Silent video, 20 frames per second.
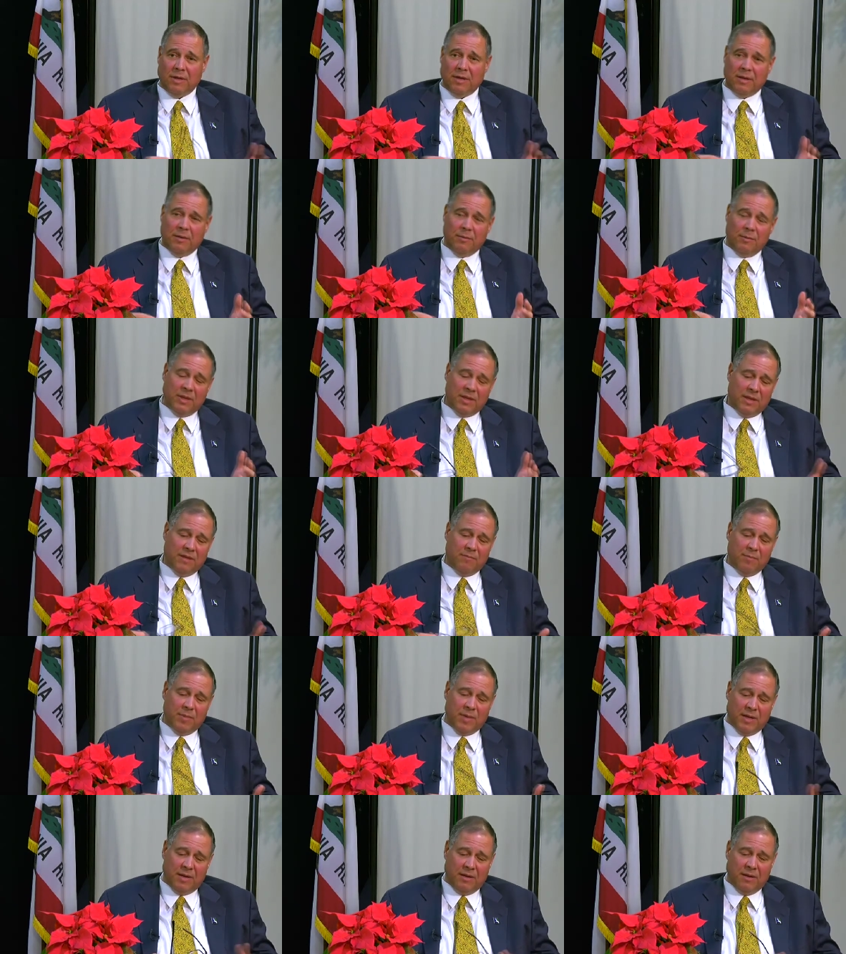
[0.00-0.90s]
Linda, but
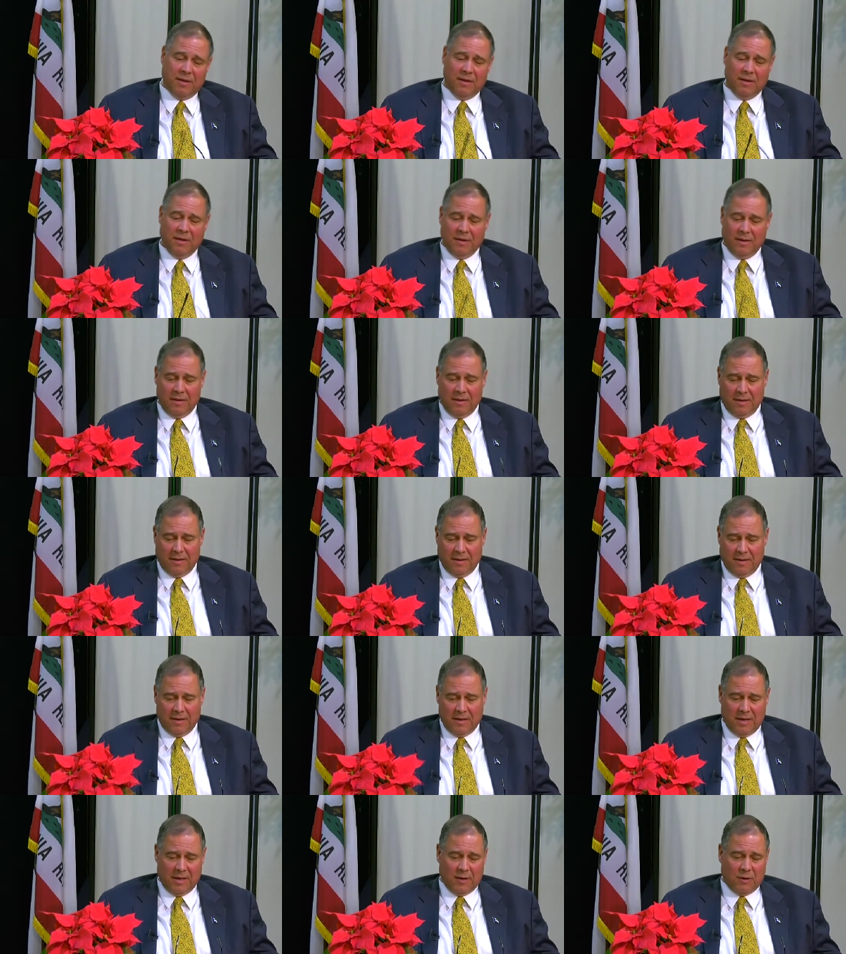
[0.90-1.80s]
they've been
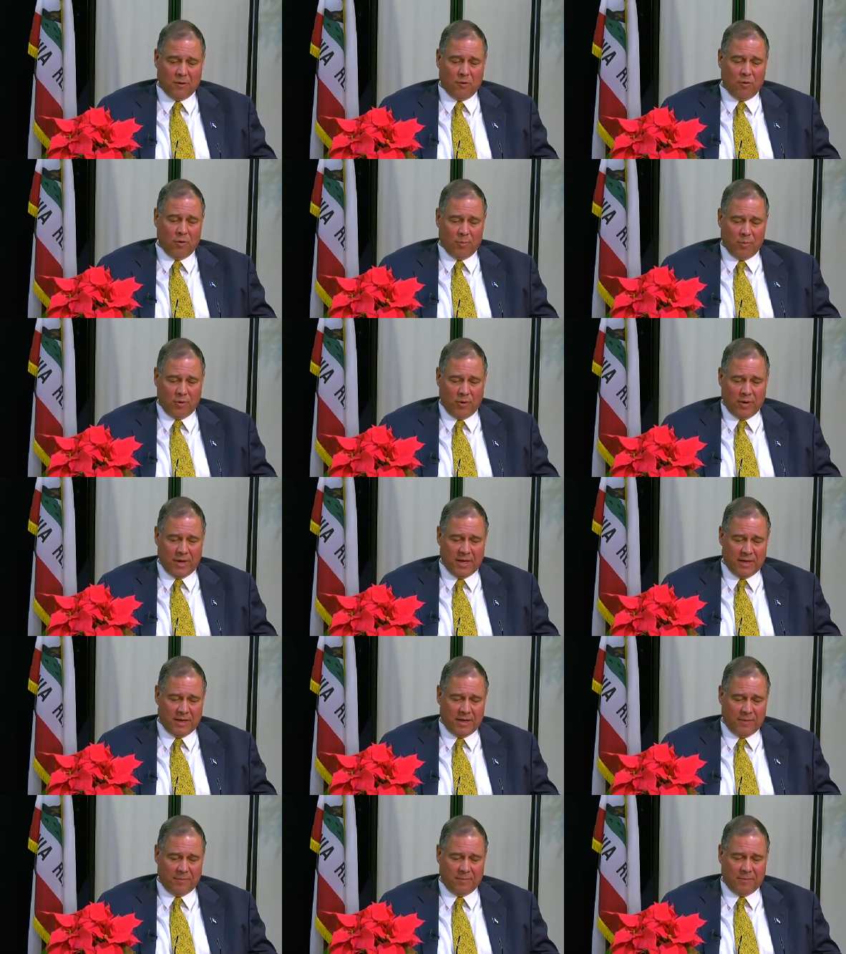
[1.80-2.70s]
uh,
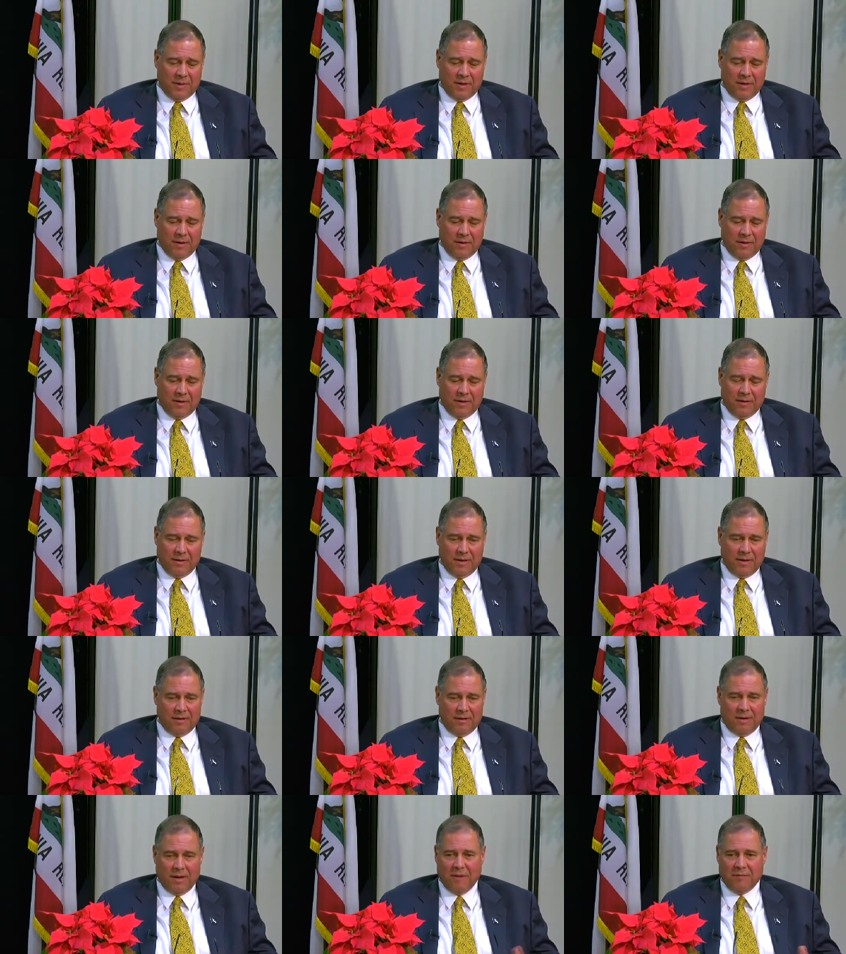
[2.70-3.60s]
incorporated up there. And,
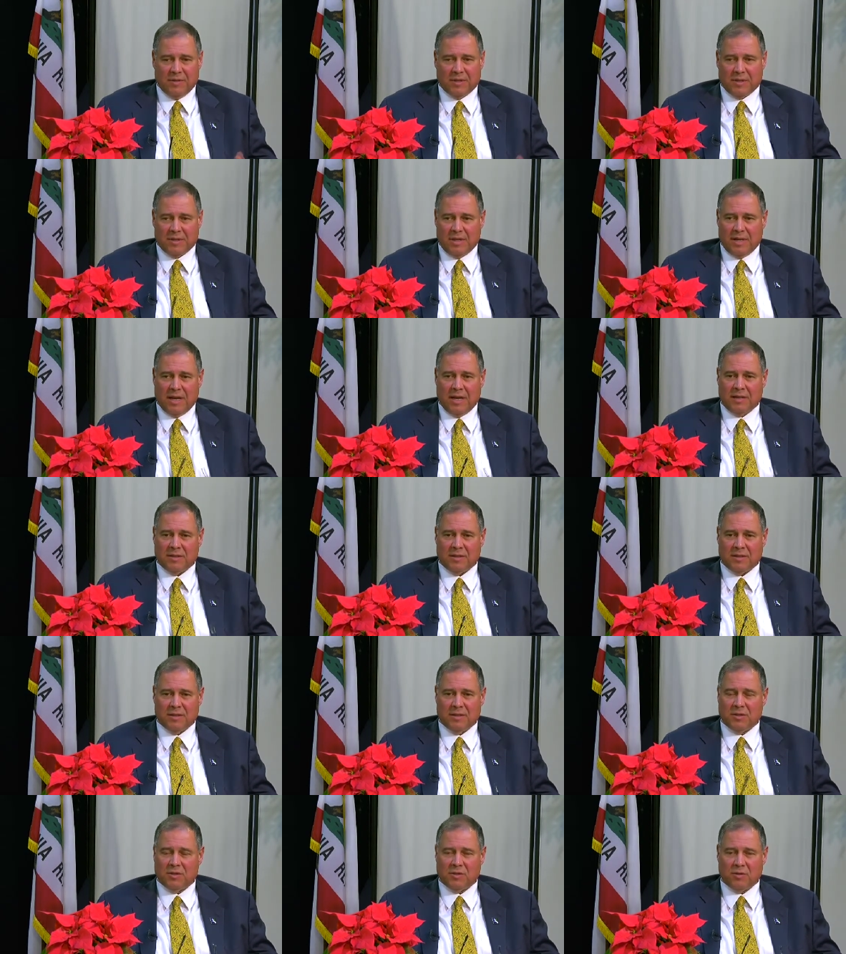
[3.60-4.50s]
and obviously
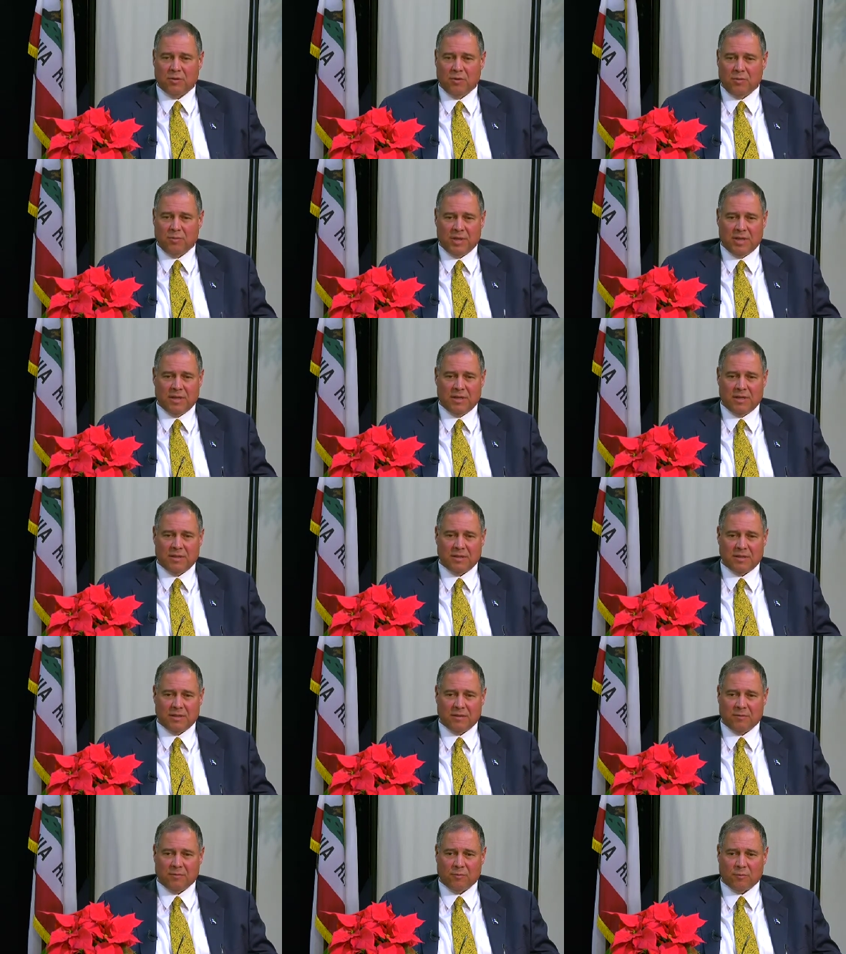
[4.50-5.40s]
Hesse is a
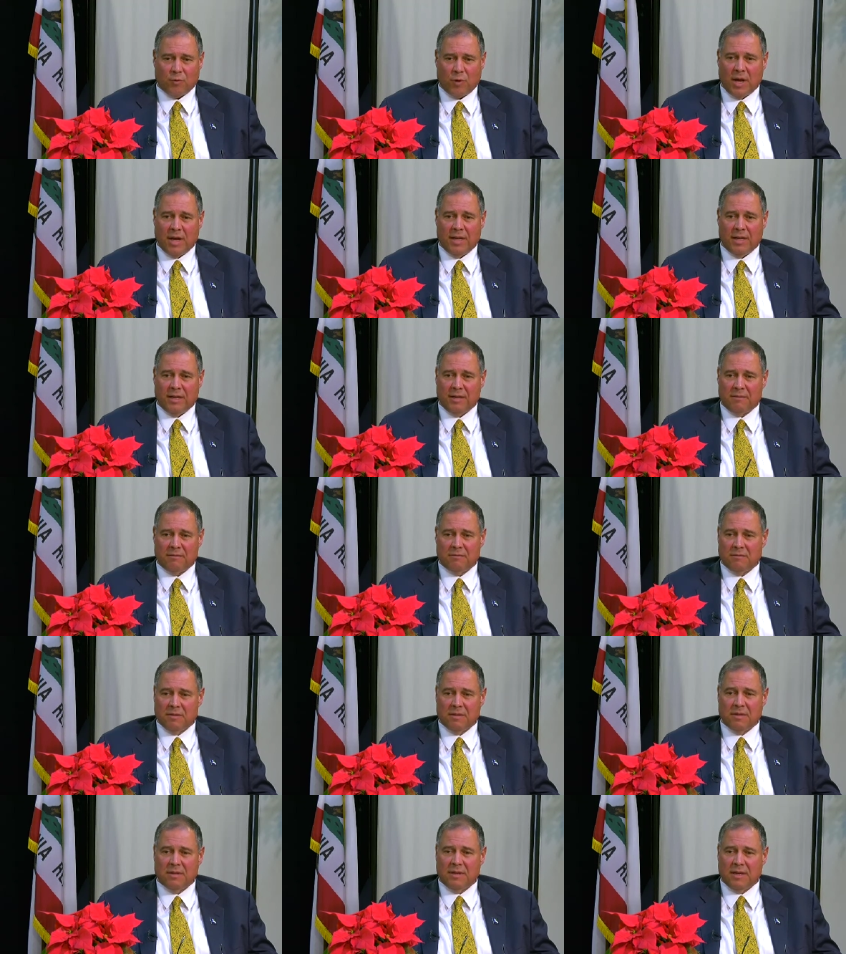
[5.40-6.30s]
showpiece, and
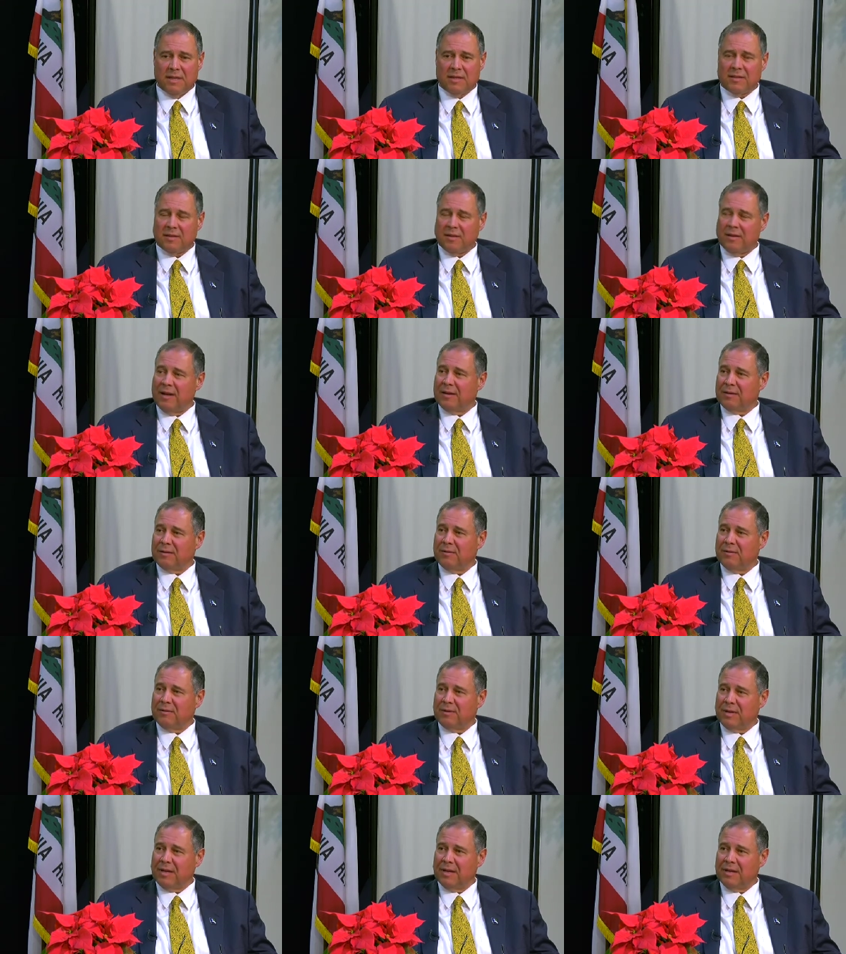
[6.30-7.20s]
Ryan has a lot
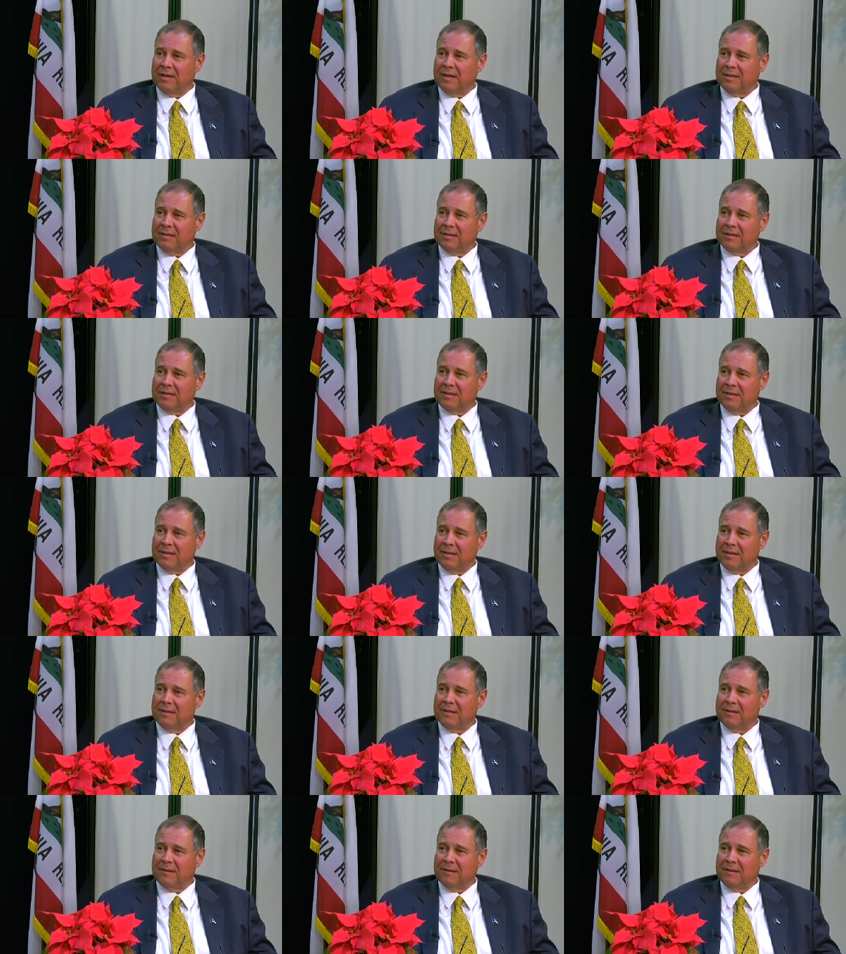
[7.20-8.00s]
going on. Of course, so.